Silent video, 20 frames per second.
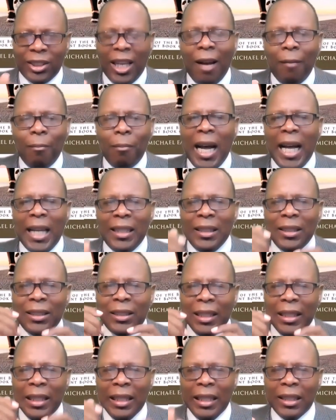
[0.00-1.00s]

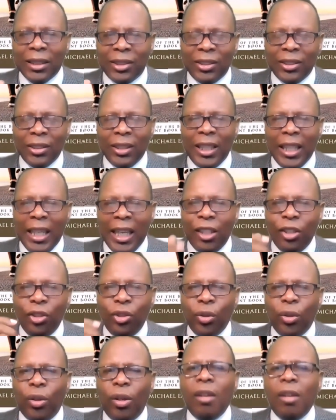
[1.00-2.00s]
Somebody's listening and
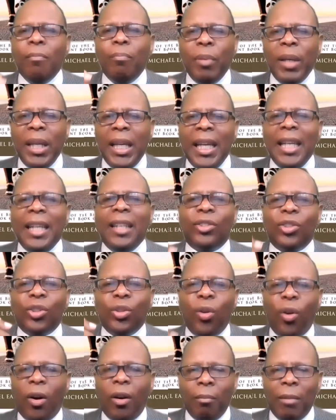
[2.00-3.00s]
you're being
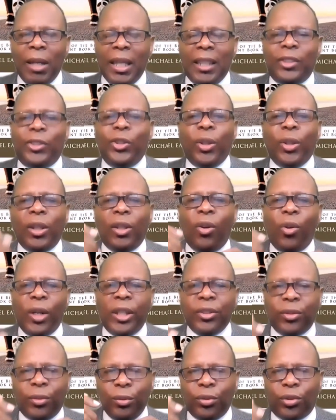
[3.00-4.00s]
tormented. You're
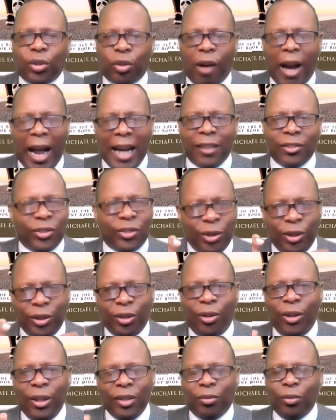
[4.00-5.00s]
going through trials, you're
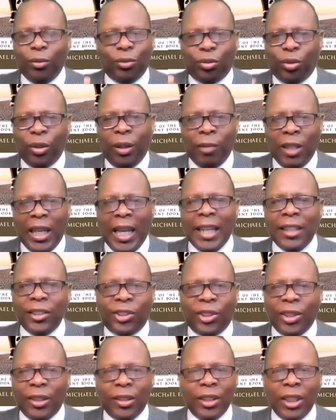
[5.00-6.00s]
going through
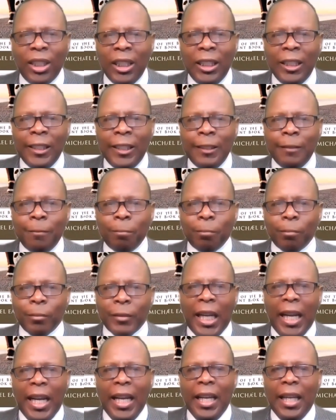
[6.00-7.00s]
tribulation,
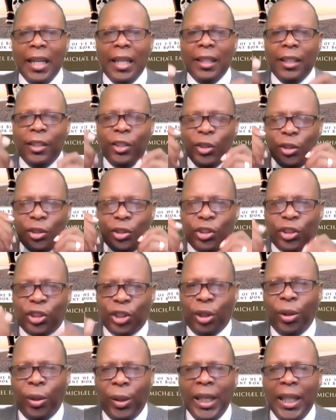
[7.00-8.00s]
and you're
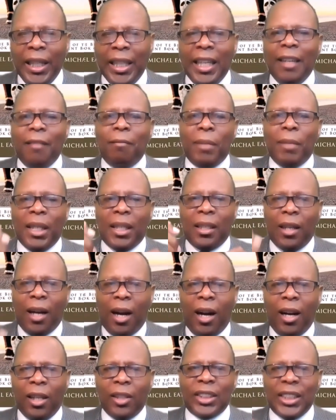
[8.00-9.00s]
doing it
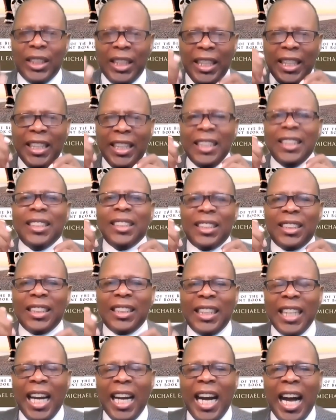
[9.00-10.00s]
because it is
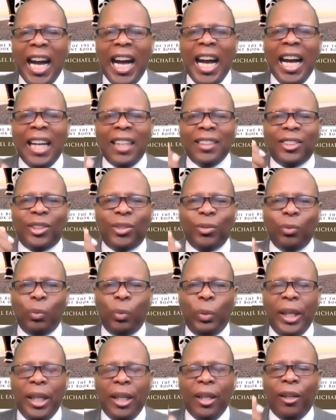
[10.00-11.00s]
God's
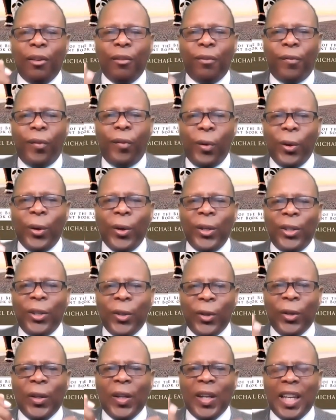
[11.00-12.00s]
will for
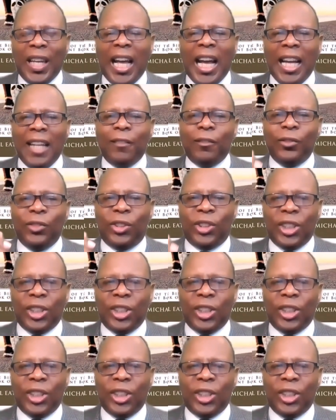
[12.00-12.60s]
your life.